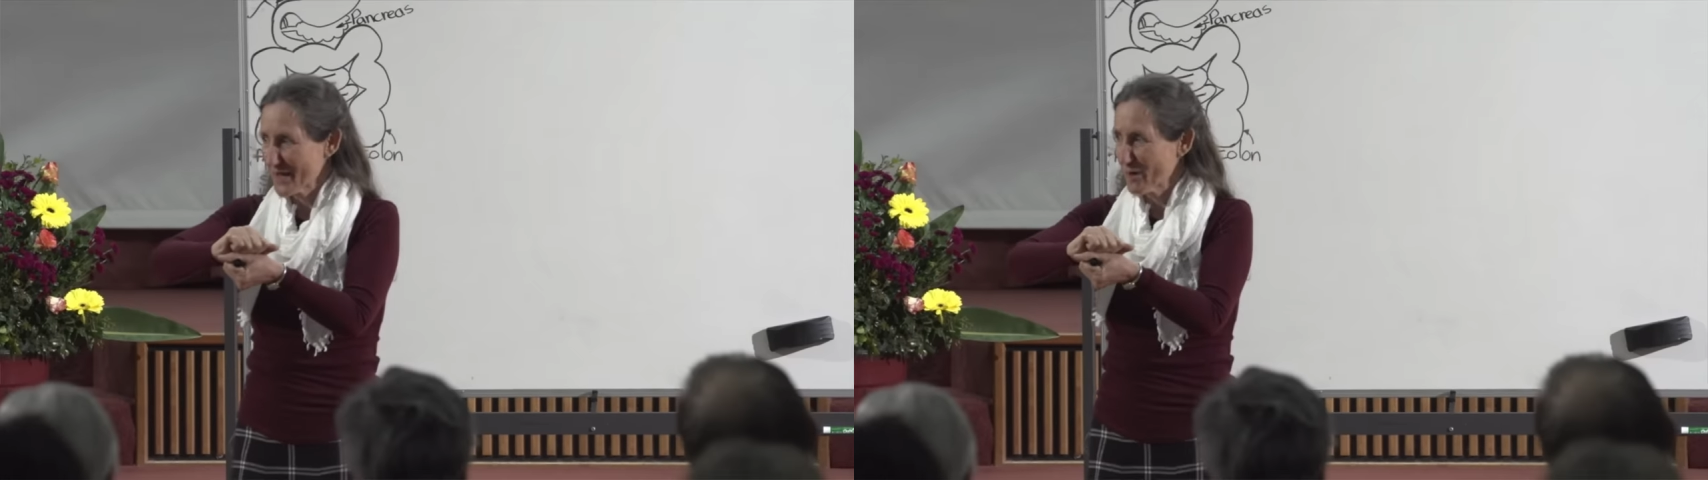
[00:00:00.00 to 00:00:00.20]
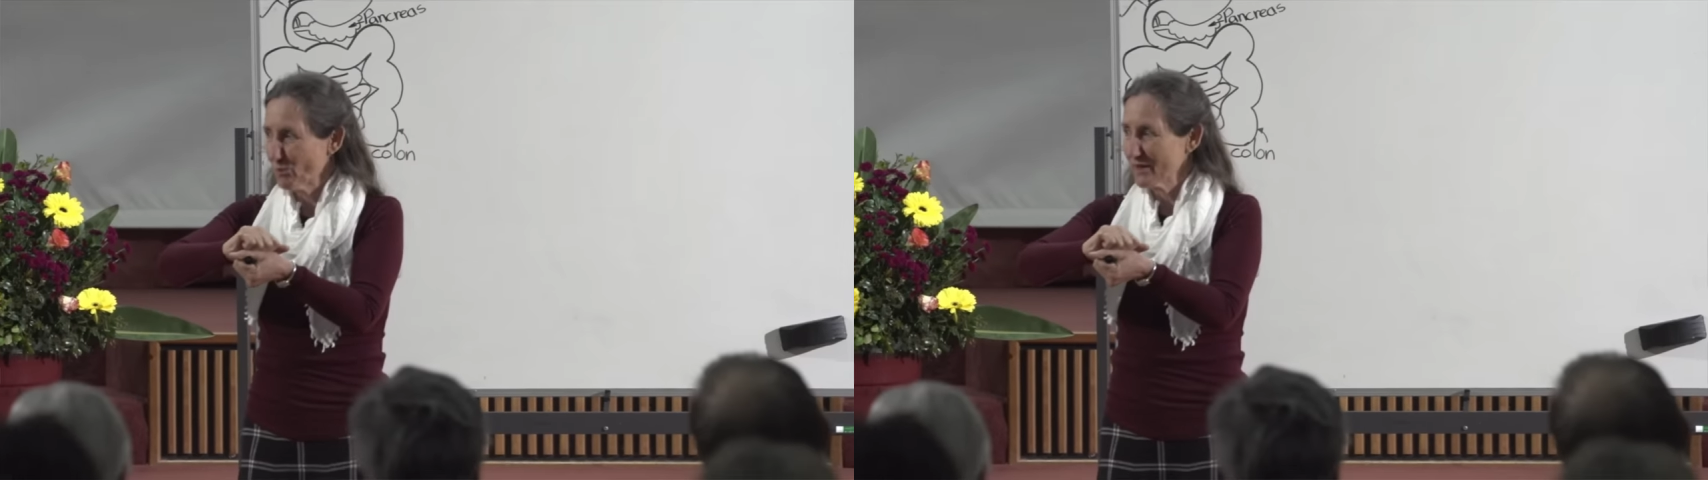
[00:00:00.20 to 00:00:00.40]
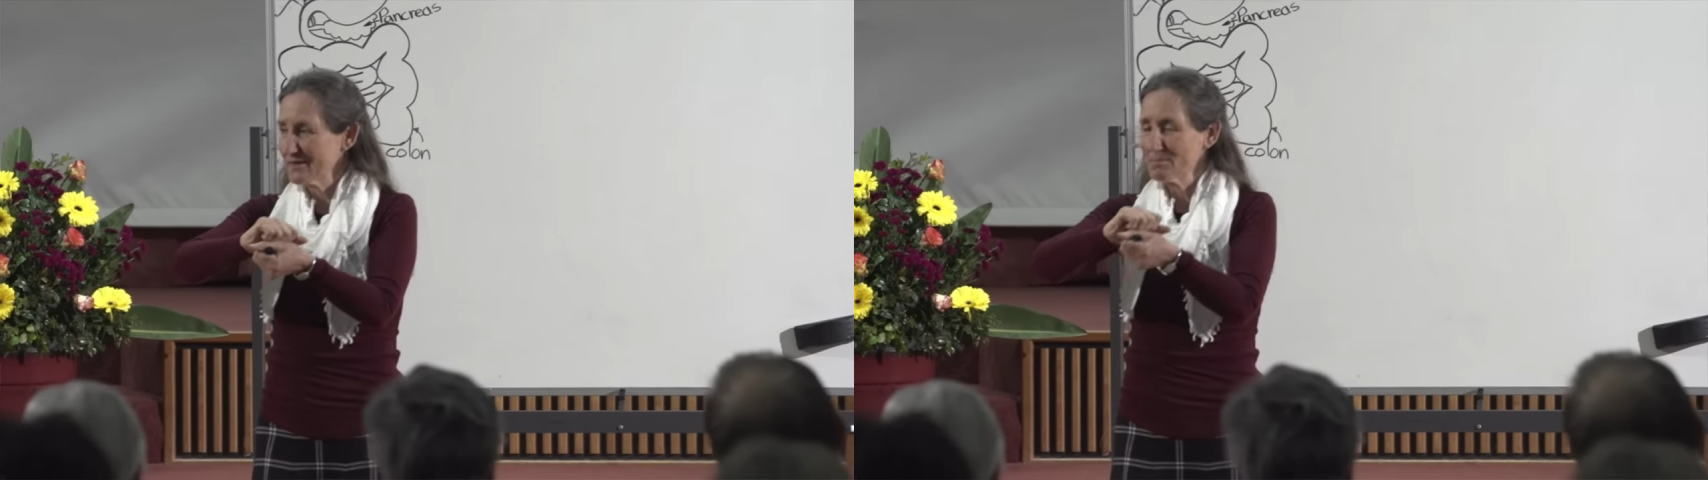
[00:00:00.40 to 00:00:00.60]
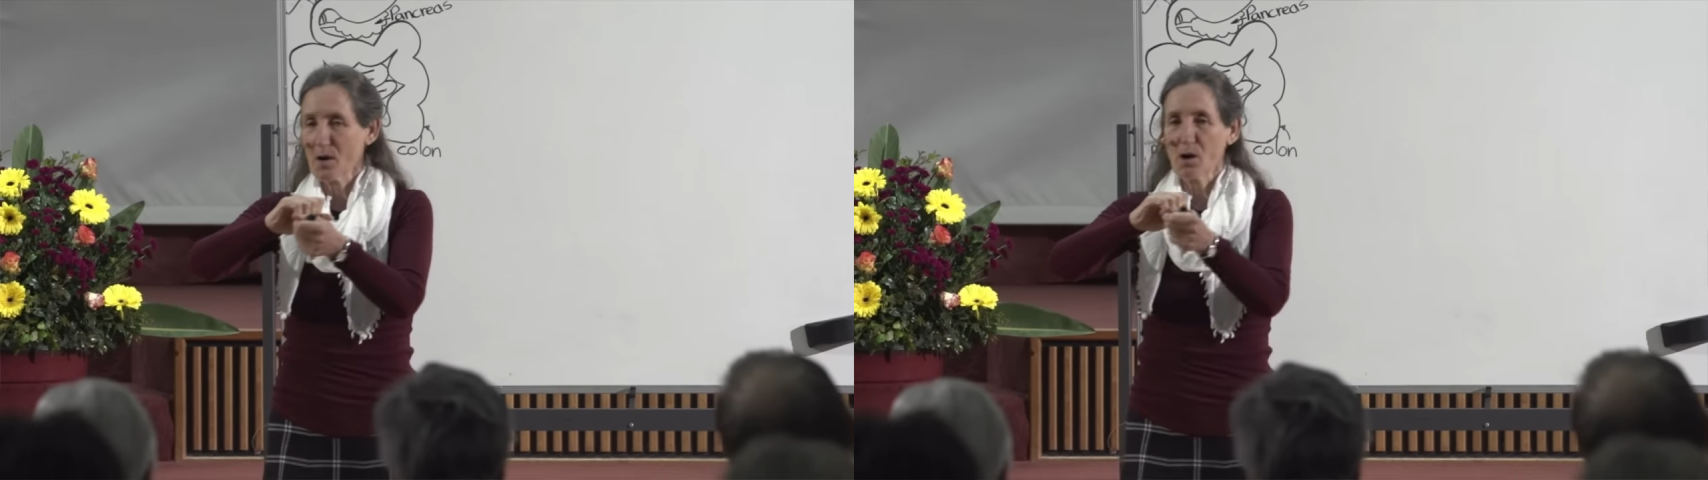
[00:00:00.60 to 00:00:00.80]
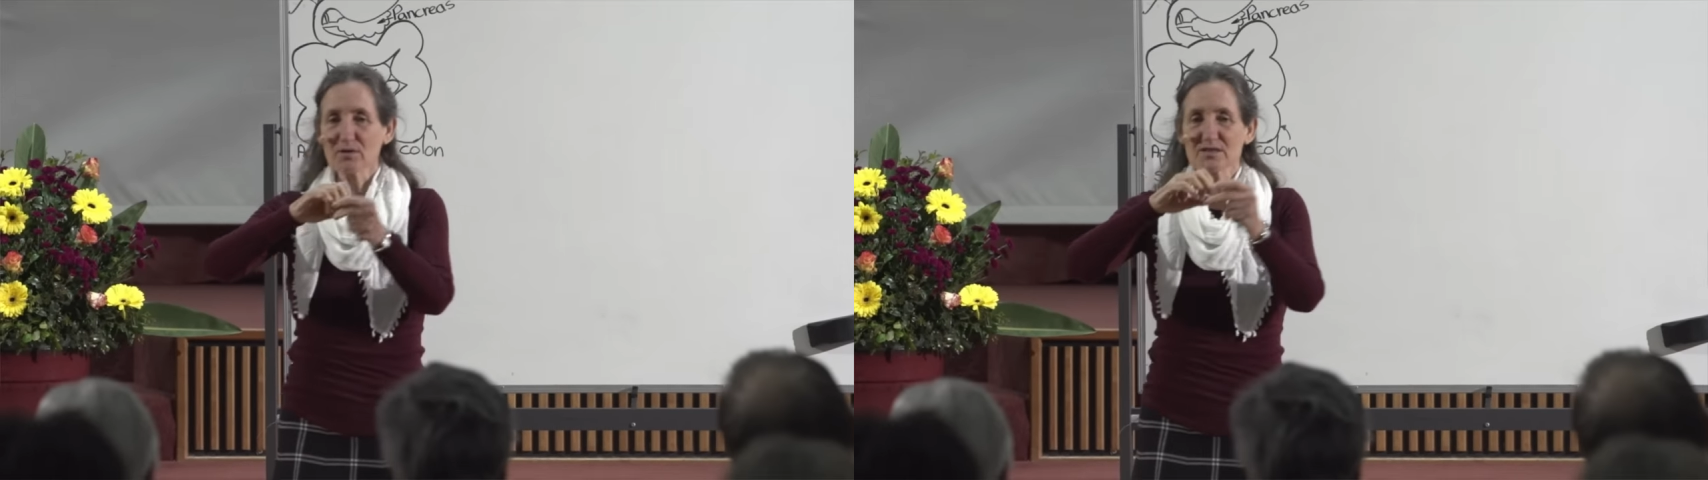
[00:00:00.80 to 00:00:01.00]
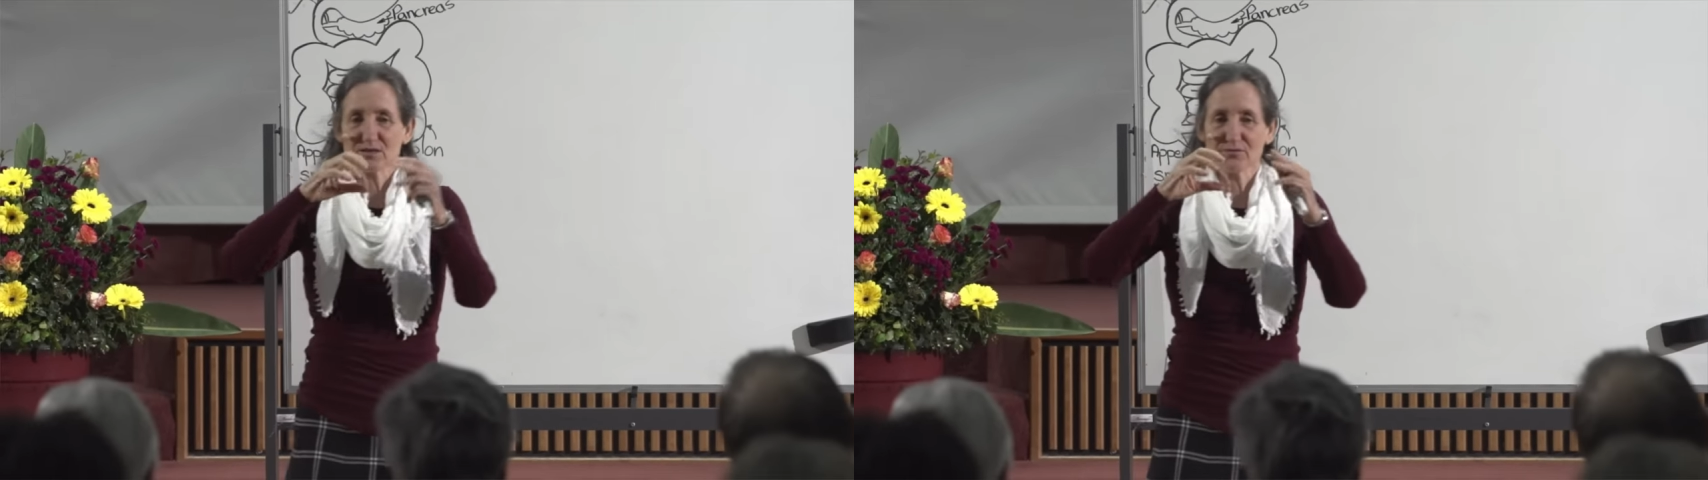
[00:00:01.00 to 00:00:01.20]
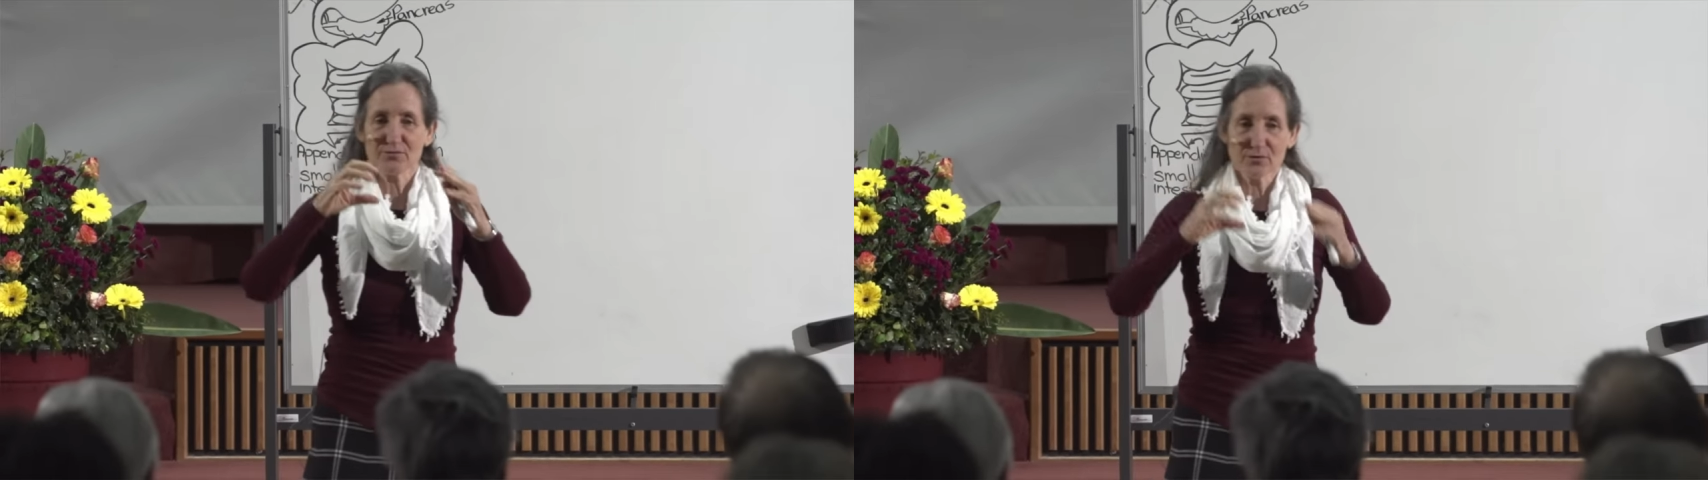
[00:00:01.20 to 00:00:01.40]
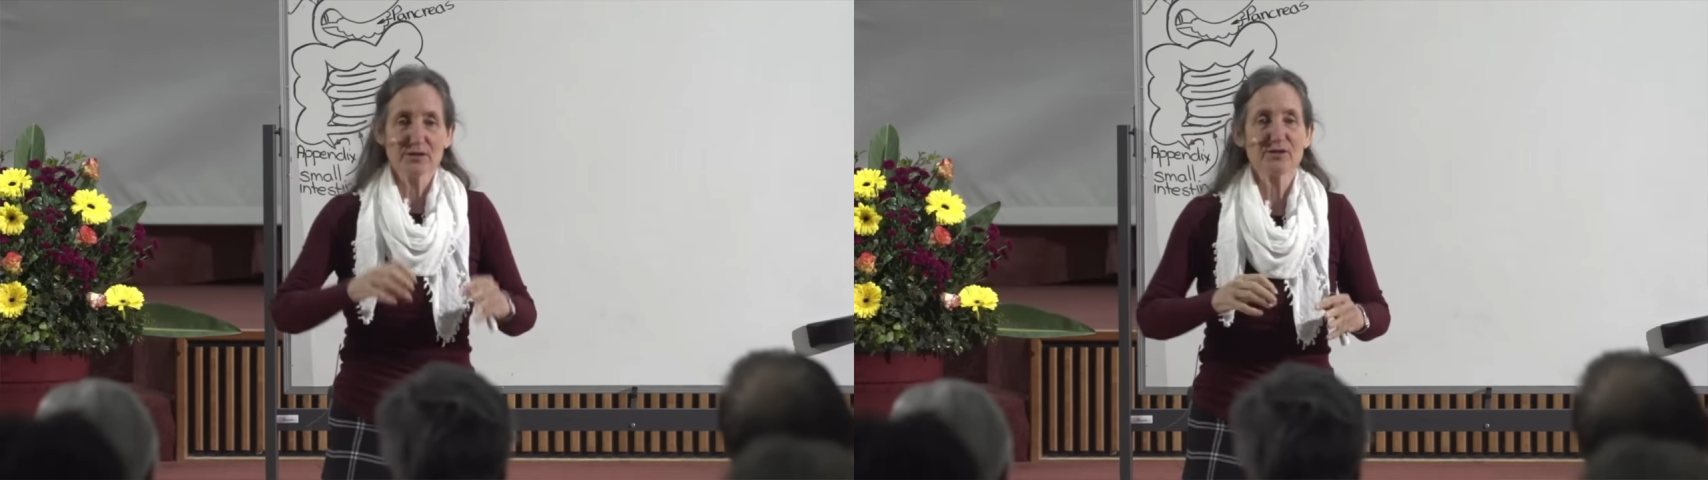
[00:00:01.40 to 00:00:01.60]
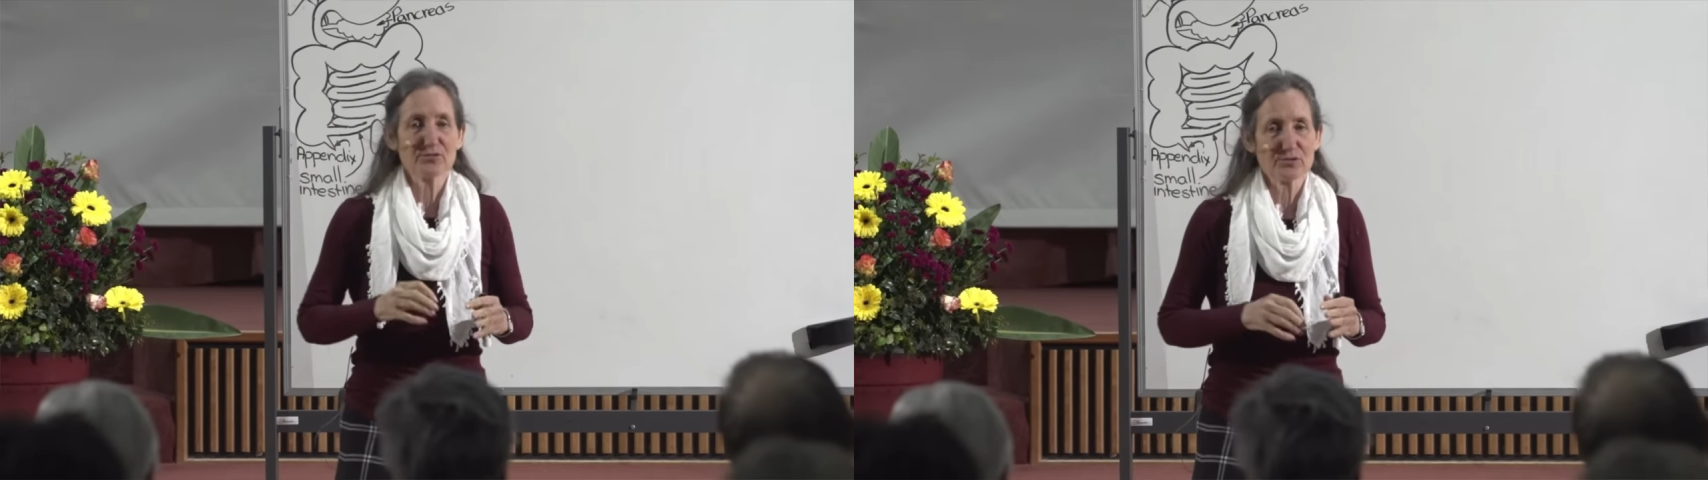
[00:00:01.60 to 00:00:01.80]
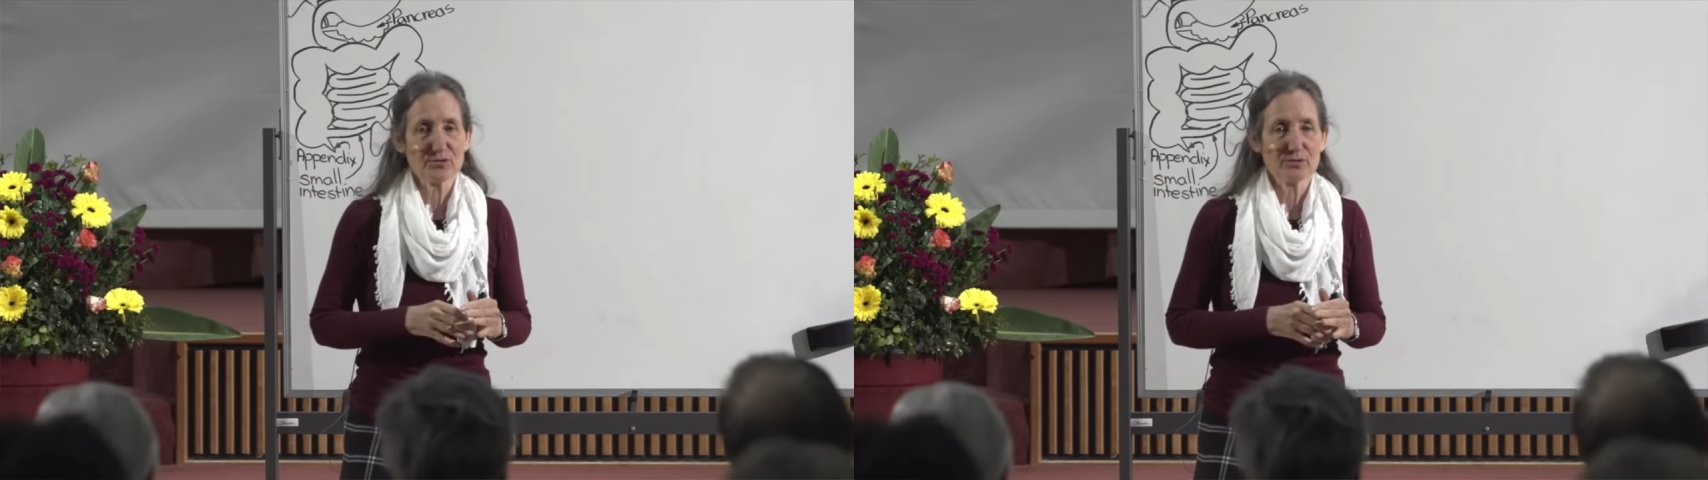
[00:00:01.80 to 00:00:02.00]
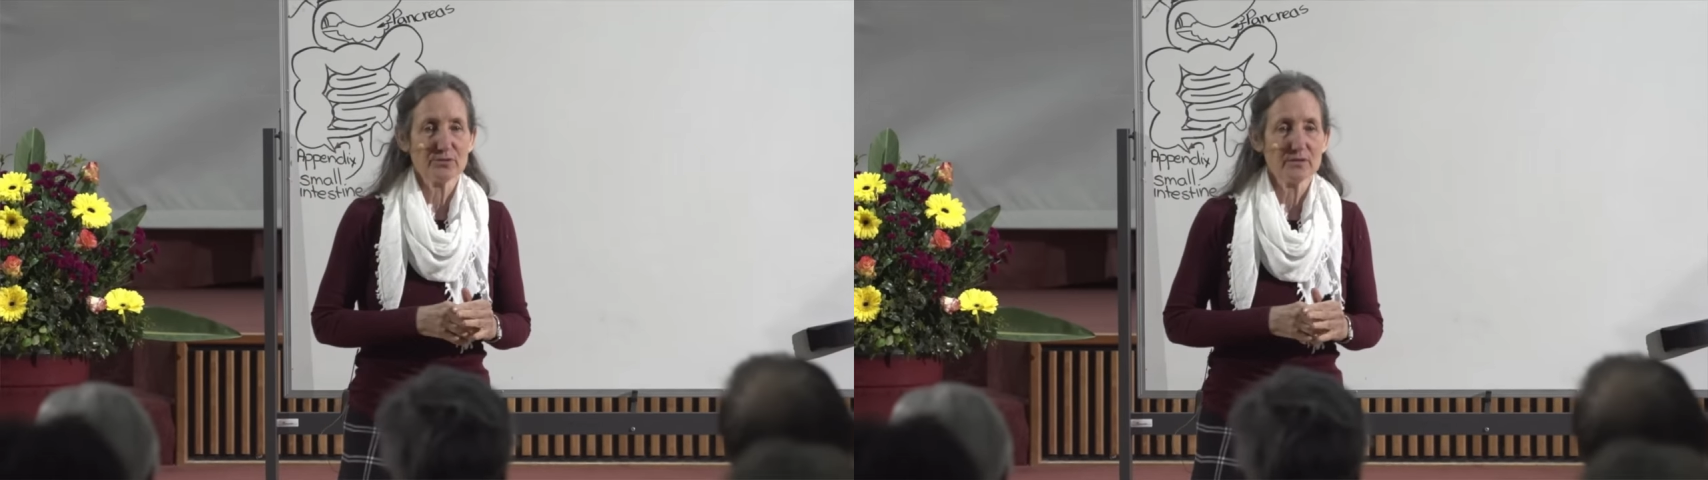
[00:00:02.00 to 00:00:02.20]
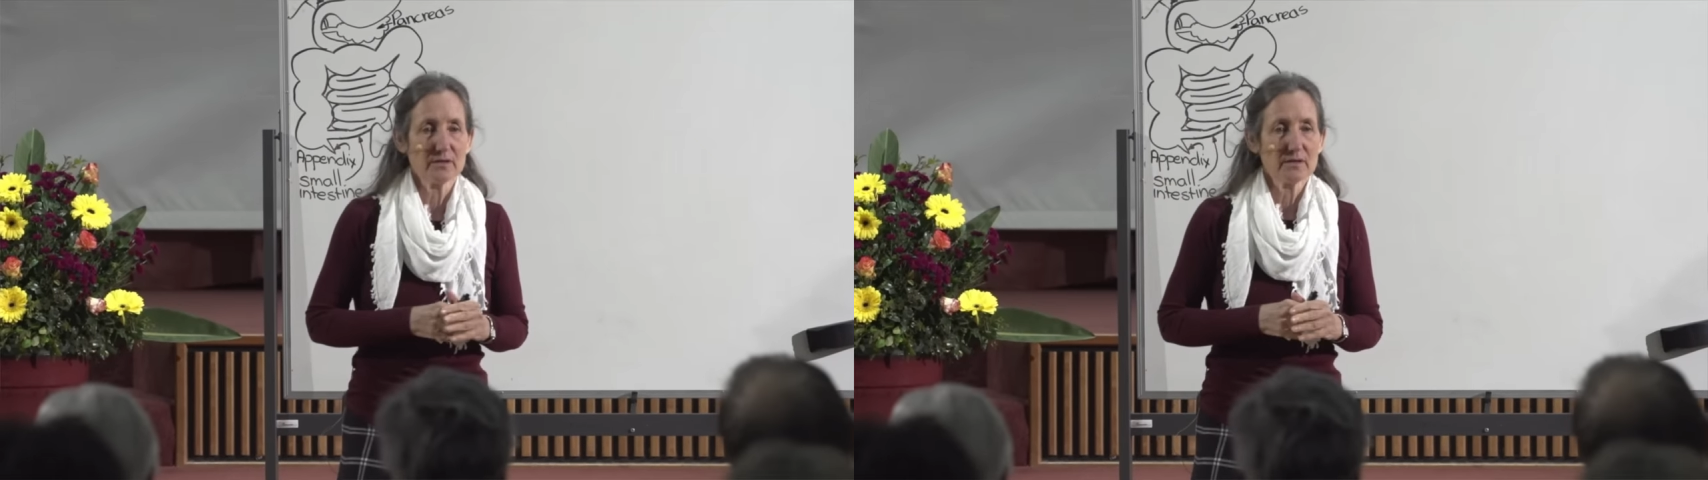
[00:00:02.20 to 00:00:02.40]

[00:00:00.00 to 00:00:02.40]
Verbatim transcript: And when the molars are fully through,